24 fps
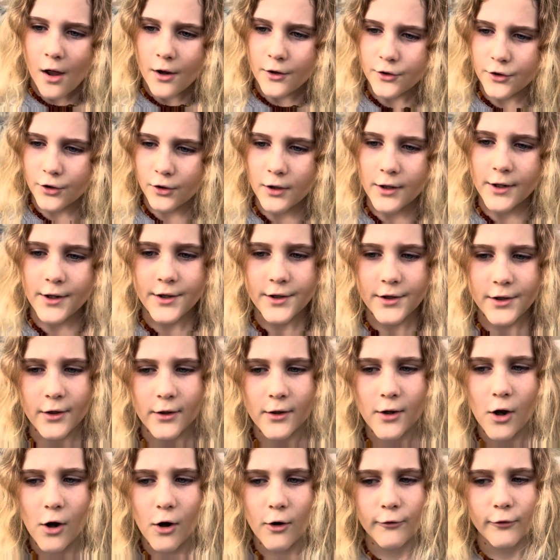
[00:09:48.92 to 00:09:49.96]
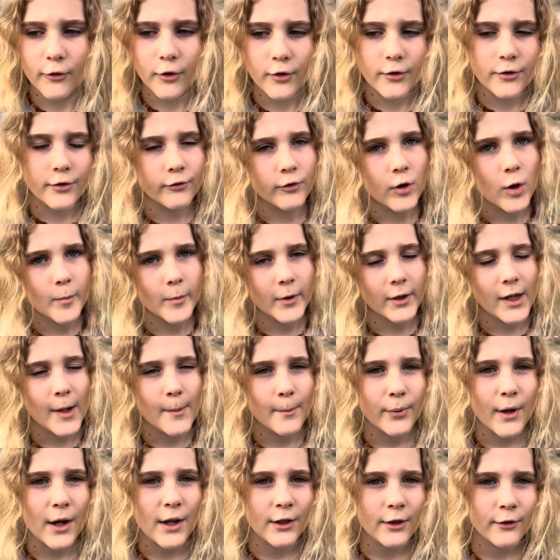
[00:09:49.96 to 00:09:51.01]
Julius took over the Roman
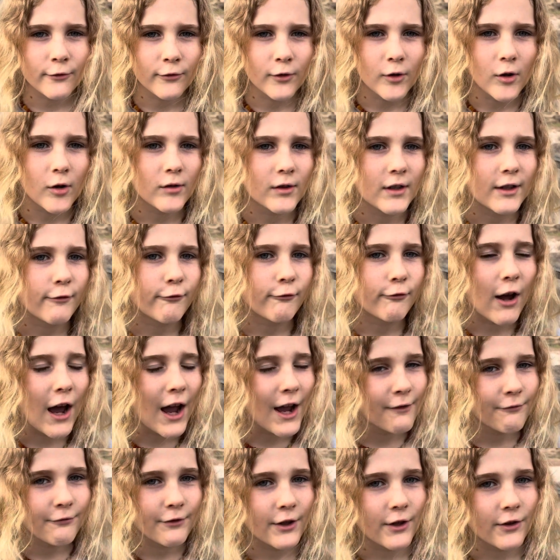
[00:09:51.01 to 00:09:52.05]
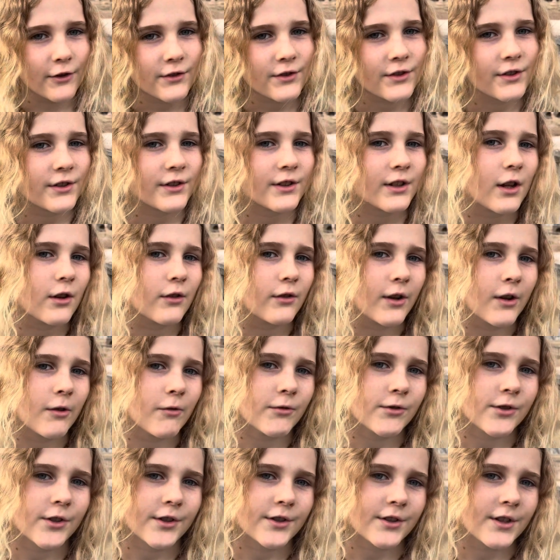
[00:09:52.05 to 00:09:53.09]
Empire for only 5 years until he
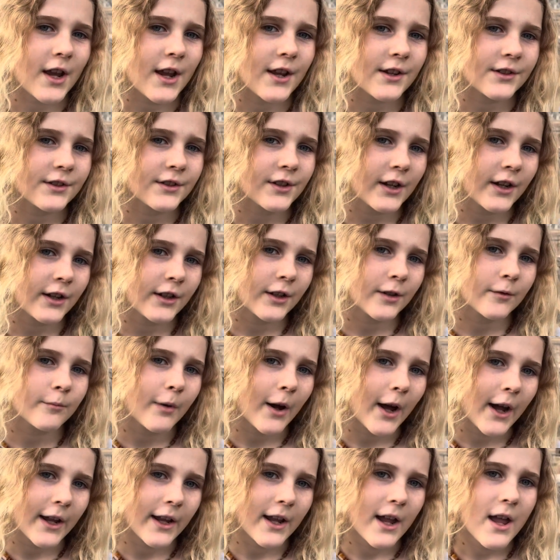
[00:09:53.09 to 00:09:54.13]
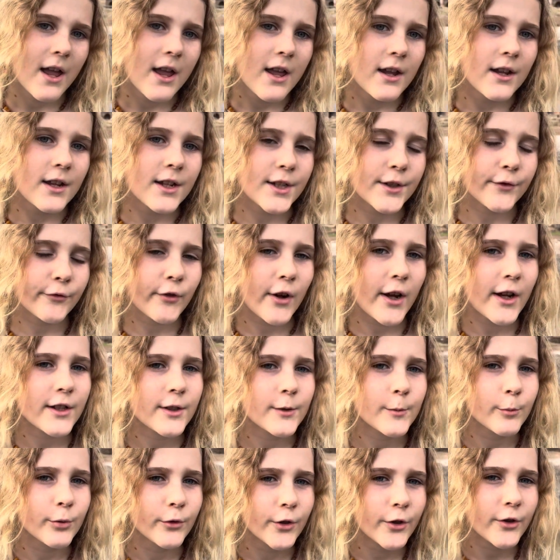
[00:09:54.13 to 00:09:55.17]
was assassinated by his
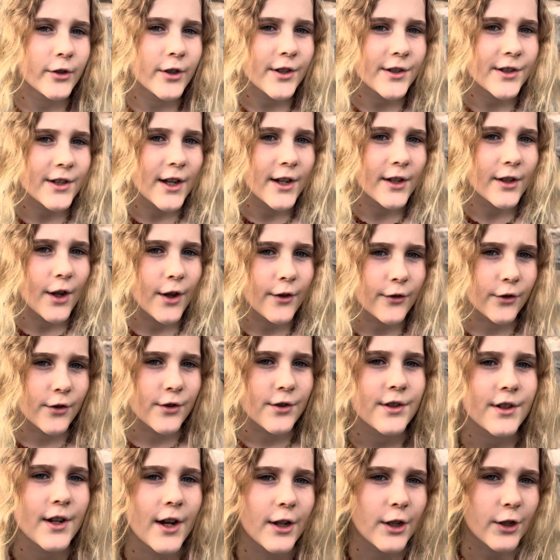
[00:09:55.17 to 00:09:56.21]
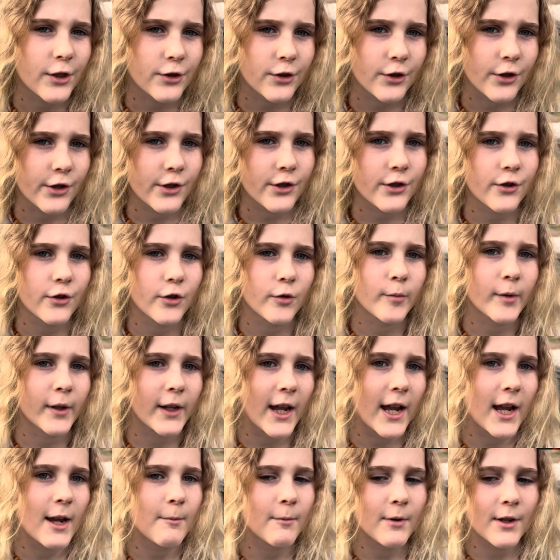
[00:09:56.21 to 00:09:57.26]
friend Brutus and other senators who
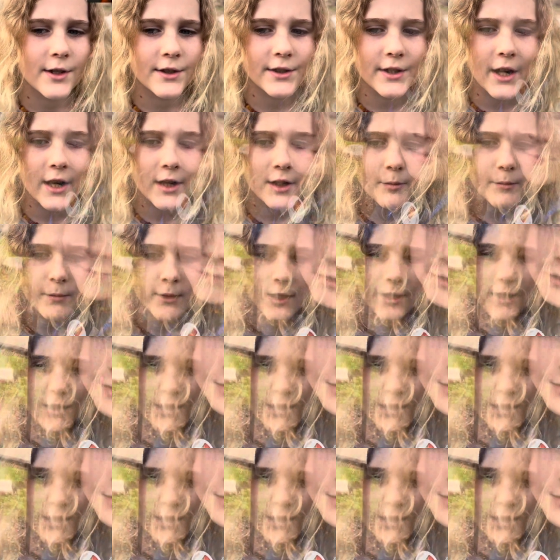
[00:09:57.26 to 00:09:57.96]
became his enemies.